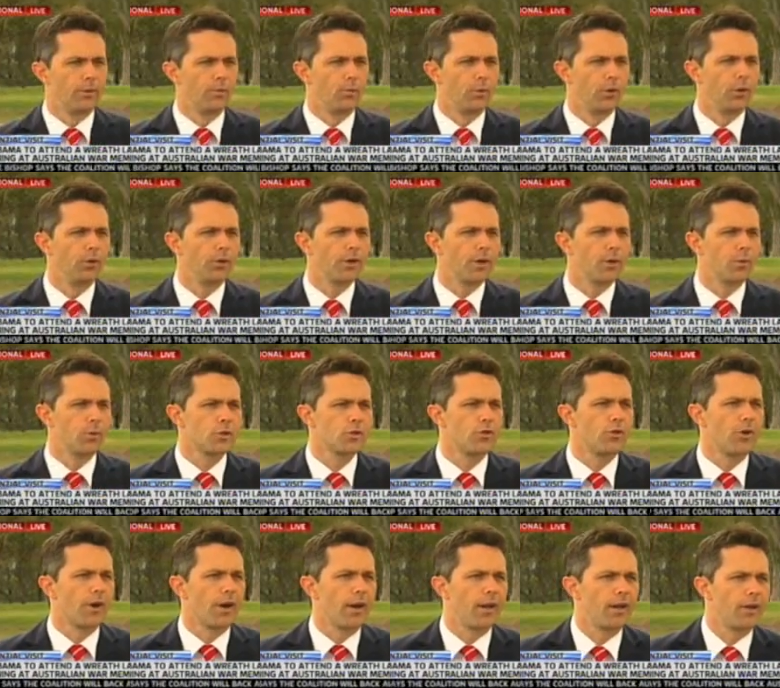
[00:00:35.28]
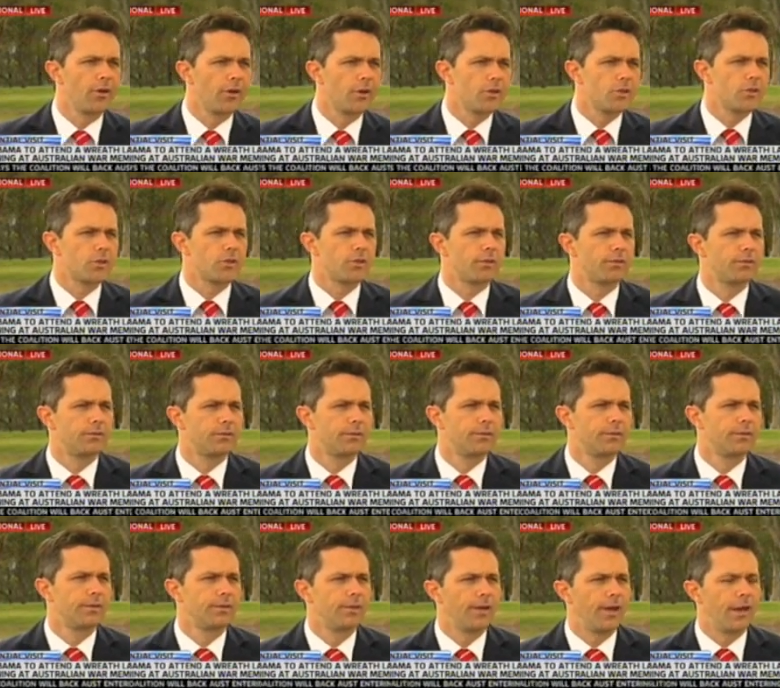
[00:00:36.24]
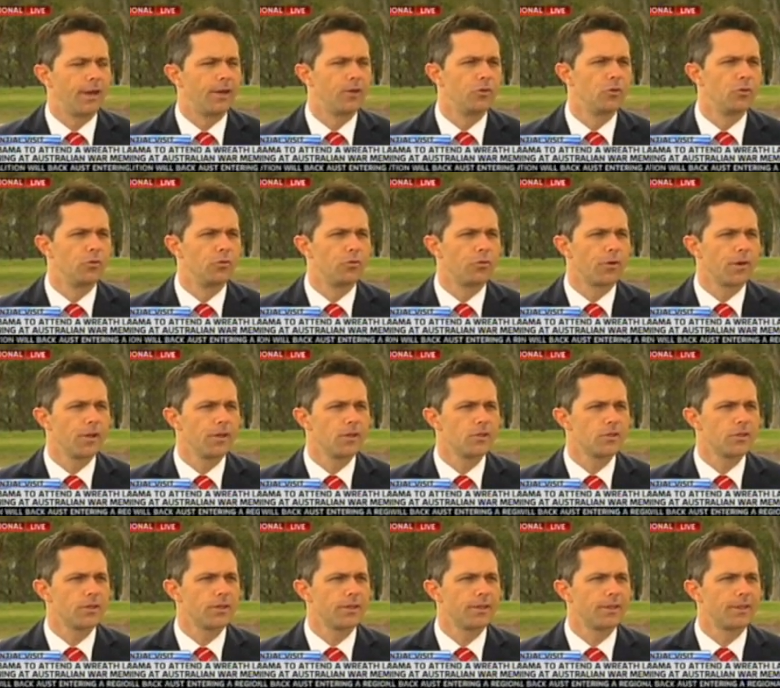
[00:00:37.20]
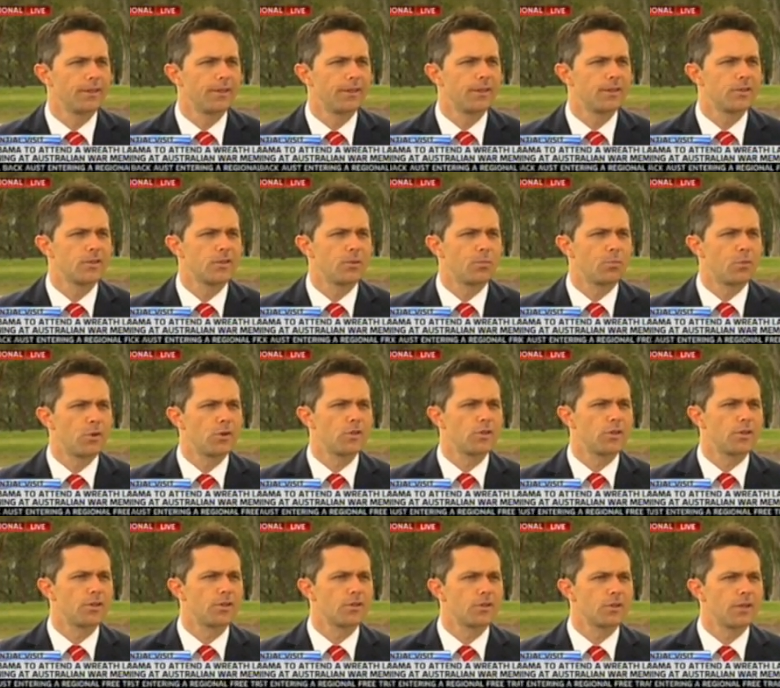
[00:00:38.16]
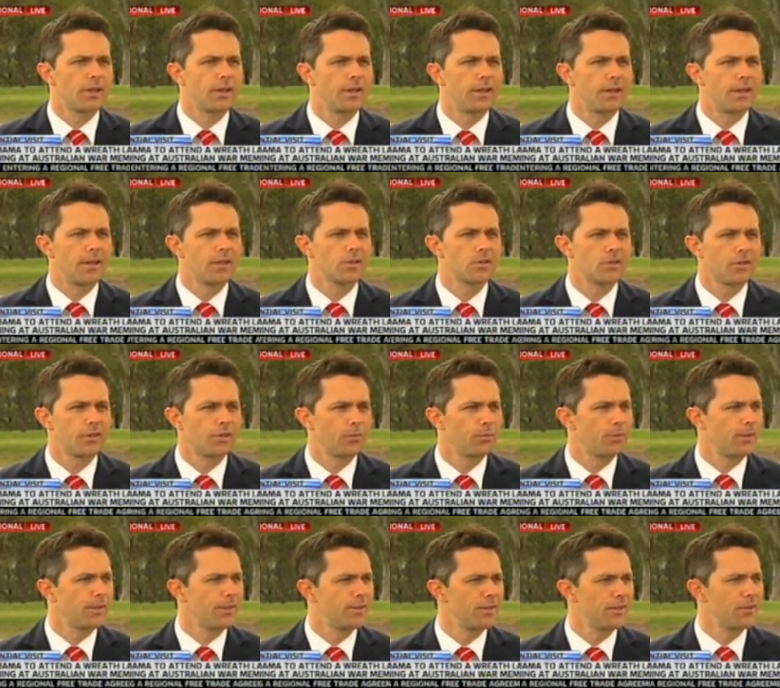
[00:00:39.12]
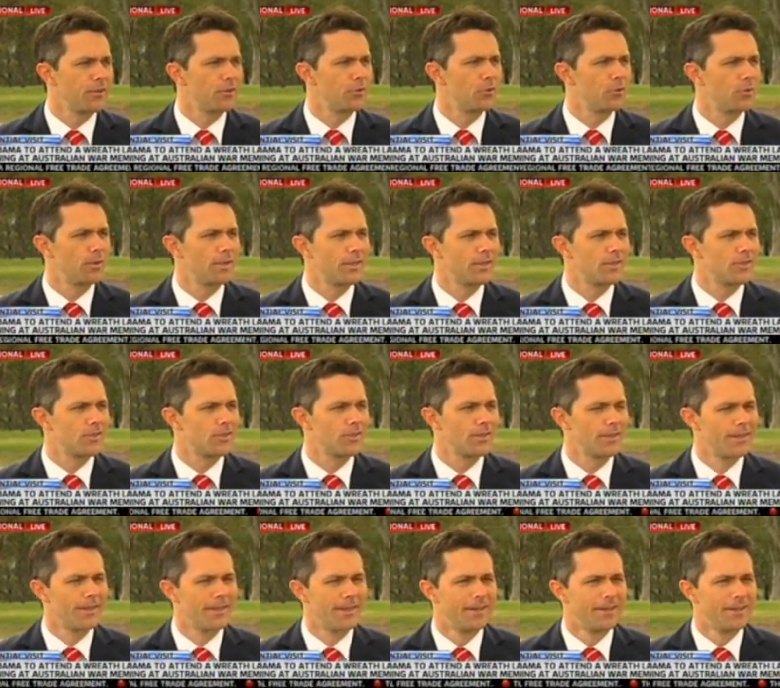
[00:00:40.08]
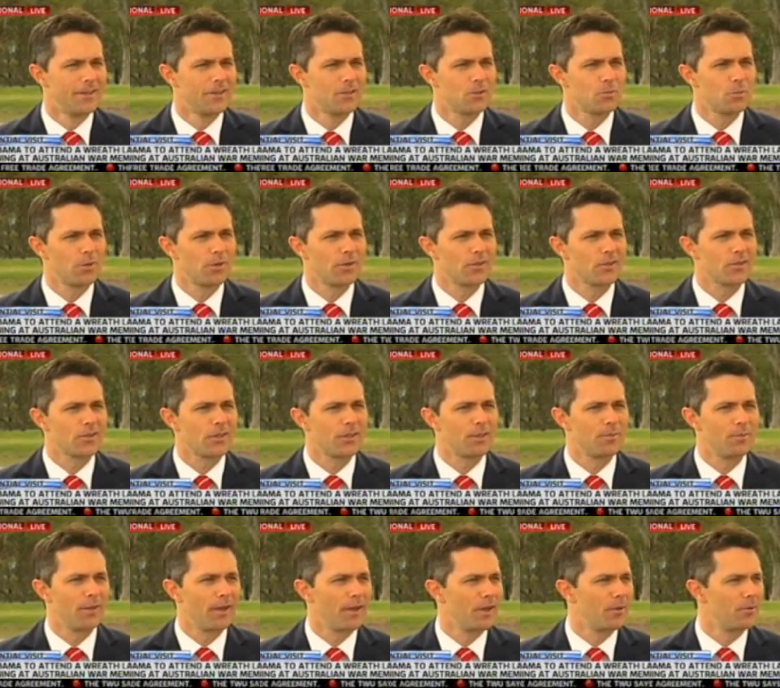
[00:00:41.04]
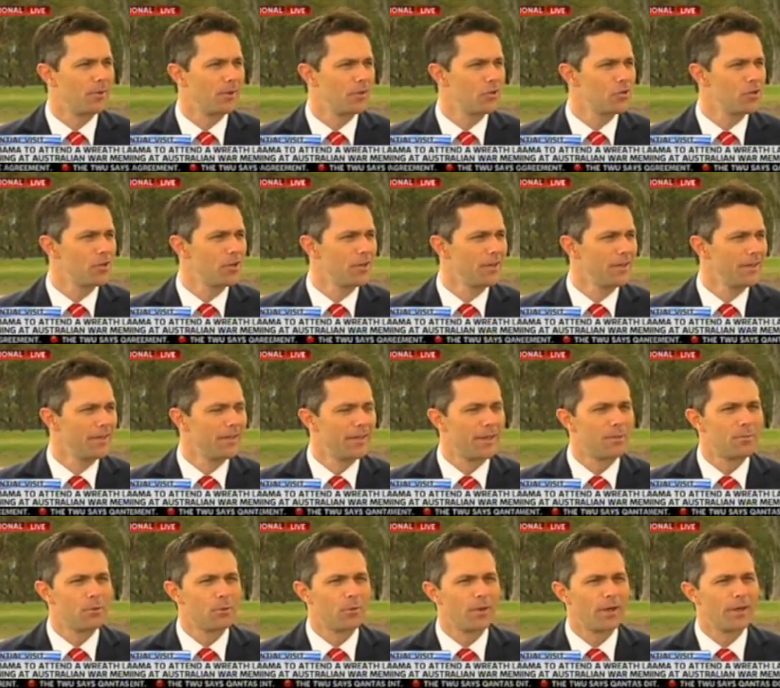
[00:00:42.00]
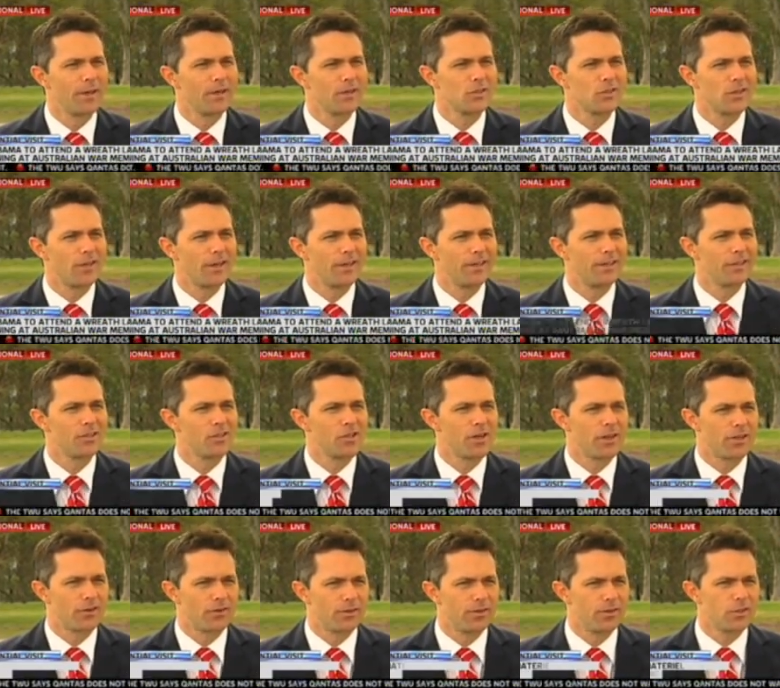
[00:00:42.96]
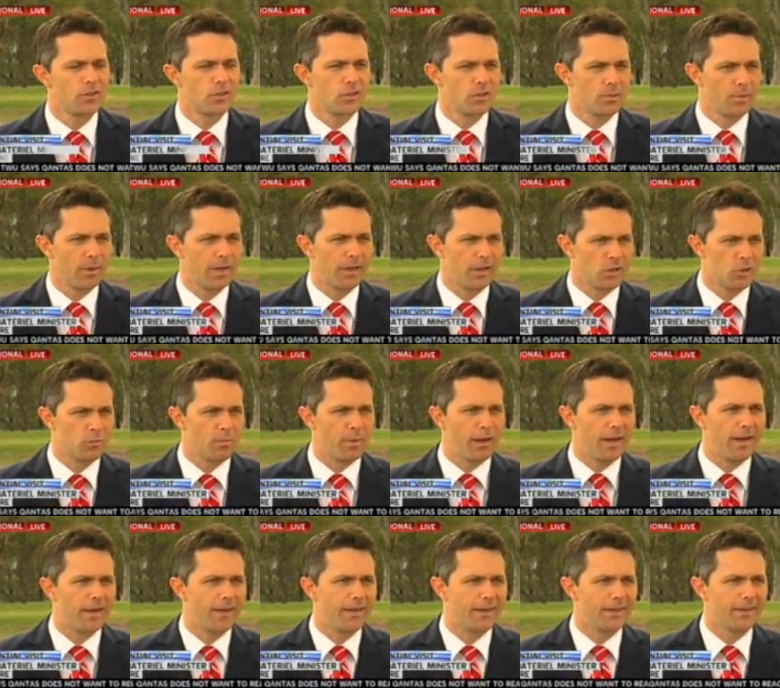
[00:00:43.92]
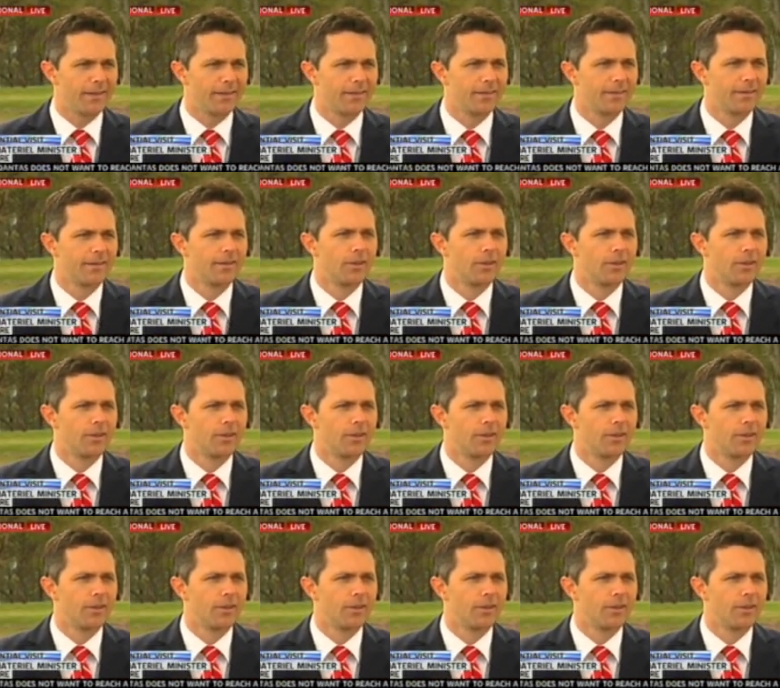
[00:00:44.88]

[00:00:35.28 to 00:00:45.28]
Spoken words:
we all know we're strong allies and good friends. As the President said last night, we don't always speak the same language, but we understand each other. And this is about expanding